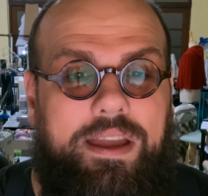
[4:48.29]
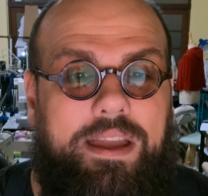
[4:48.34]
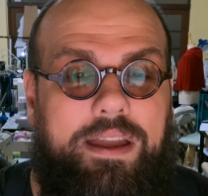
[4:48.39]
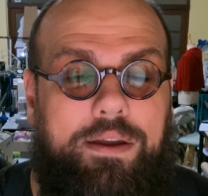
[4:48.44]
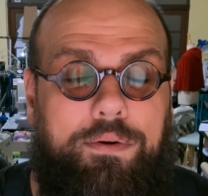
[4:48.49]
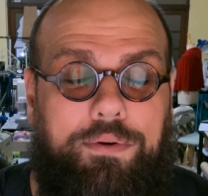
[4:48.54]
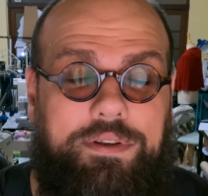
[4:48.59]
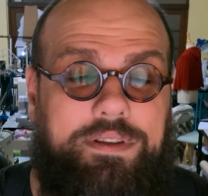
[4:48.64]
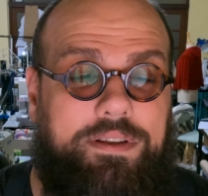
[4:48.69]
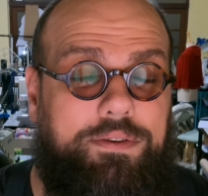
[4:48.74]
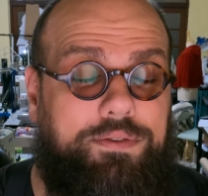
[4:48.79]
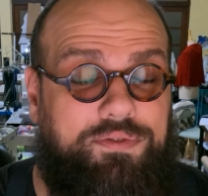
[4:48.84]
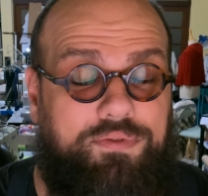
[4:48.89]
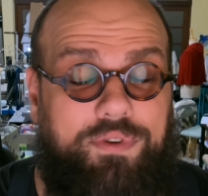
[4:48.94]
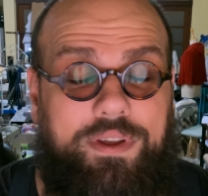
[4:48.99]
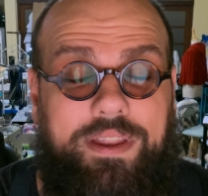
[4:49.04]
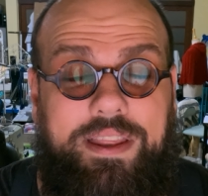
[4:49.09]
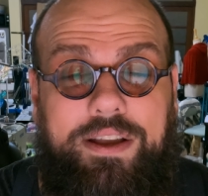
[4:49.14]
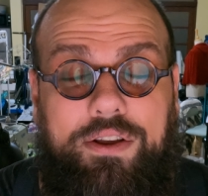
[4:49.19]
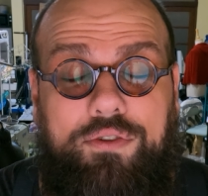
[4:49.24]
It was
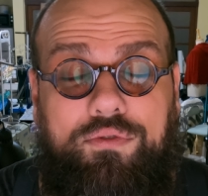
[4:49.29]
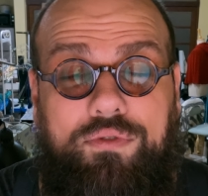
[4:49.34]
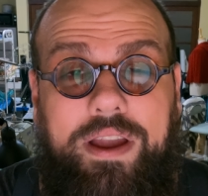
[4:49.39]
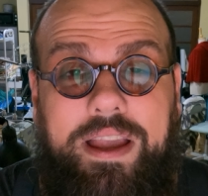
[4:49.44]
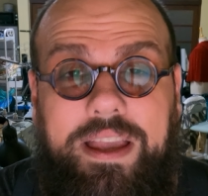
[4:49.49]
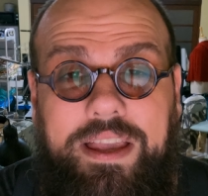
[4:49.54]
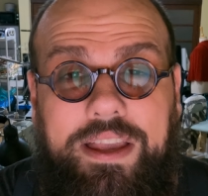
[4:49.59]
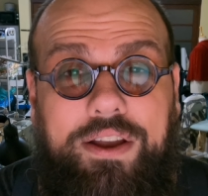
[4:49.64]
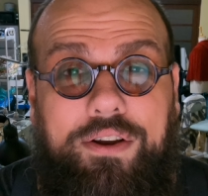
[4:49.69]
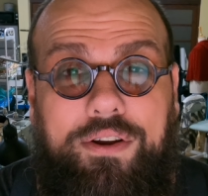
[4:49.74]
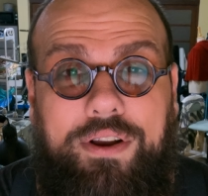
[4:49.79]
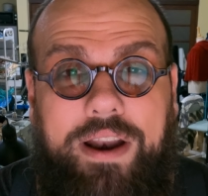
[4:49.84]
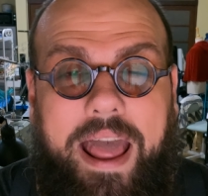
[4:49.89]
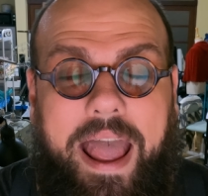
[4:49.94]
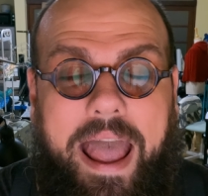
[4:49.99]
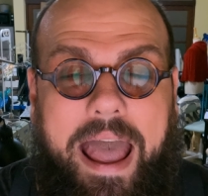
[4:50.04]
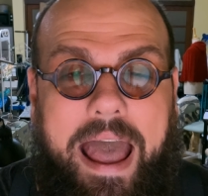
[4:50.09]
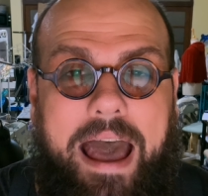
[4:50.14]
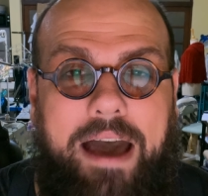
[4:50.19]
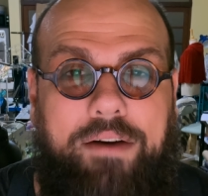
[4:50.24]
really a great year and a
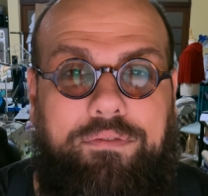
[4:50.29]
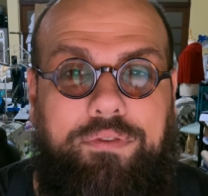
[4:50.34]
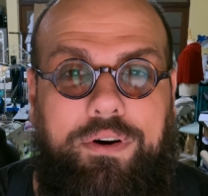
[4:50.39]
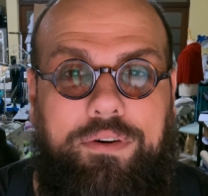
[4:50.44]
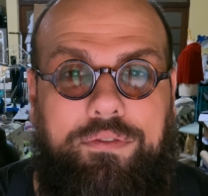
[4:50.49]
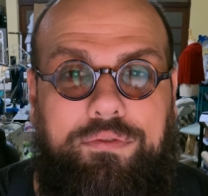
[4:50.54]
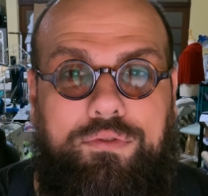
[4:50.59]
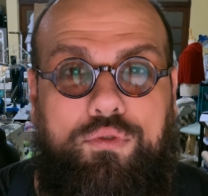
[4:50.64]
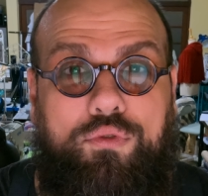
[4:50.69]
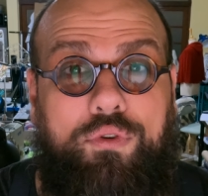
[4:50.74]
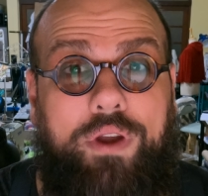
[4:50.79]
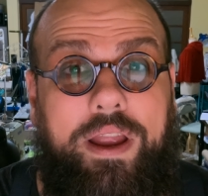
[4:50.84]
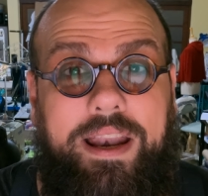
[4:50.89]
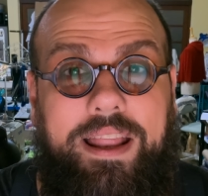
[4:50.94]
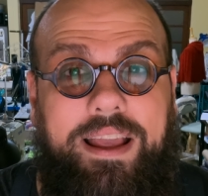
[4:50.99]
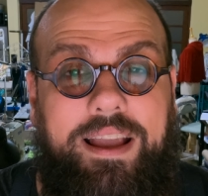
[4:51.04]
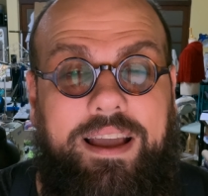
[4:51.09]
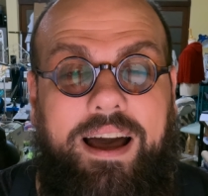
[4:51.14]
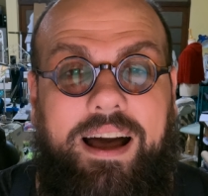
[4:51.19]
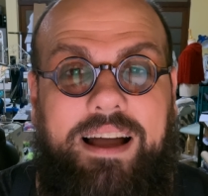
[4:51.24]
half of
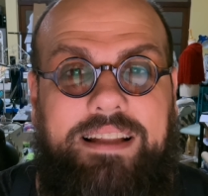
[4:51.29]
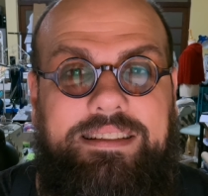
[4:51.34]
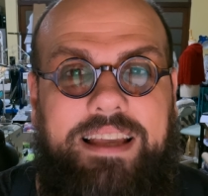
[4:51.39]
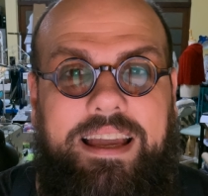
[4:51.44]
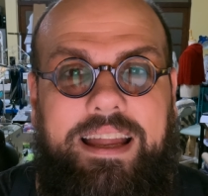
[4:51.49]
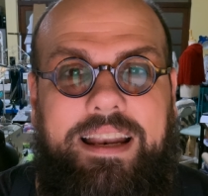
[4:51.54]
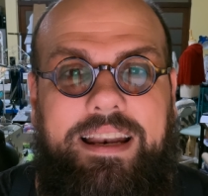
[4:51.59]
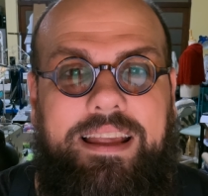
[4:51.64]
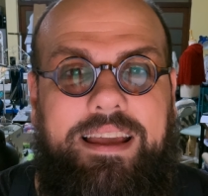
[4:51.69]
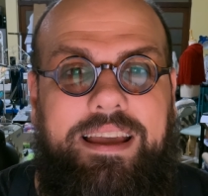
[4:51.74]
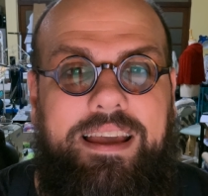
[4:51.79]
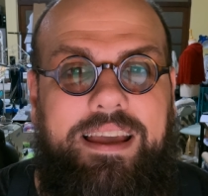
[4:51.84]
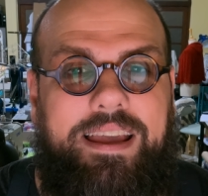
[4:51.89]
creating content.